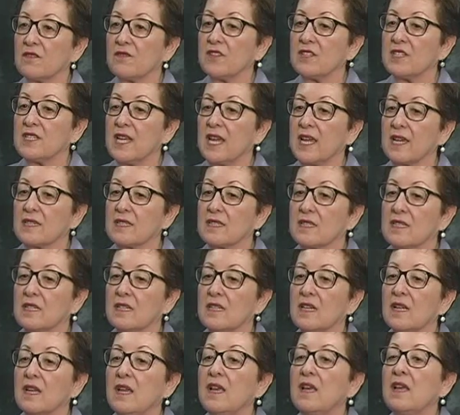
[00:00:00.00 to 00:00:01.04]
of the text.
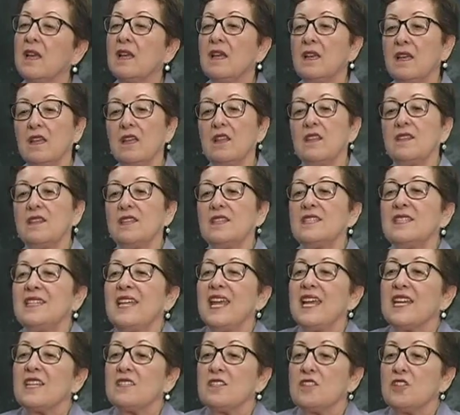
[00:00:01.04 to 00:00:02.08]
The
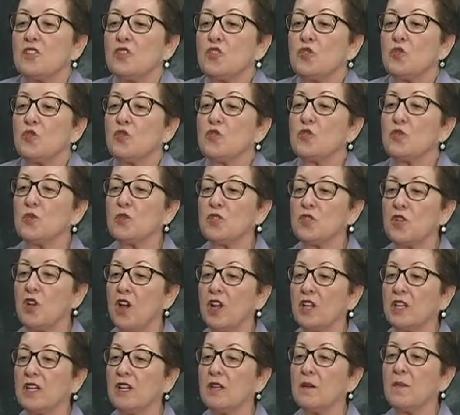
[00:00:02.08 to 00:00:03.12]
text the students were
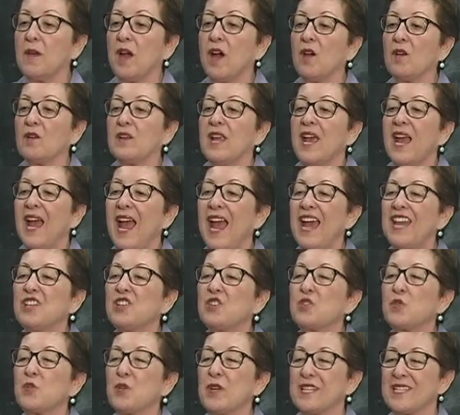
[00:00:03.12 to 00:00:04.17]
talking about had
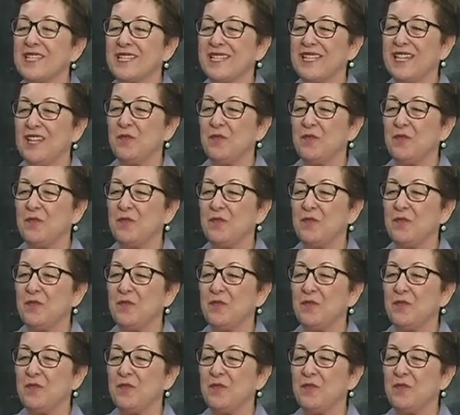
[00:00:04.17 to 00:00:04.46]
grist.